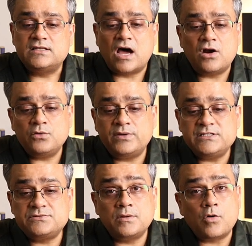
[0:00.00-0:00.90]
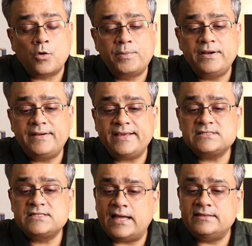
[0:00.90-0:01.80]
third one is from
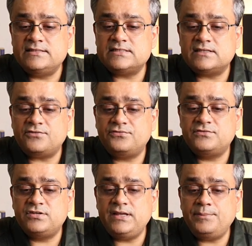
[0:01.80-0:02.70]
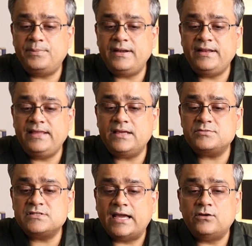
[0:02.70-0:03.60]
OpenText, and these are the three
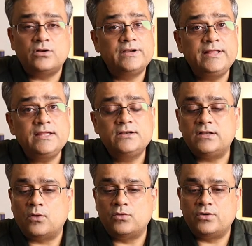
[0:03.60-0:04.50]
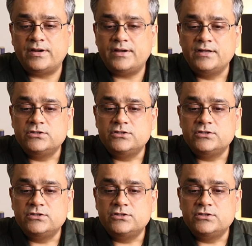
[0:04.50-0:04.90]
PDFs I already downloaded.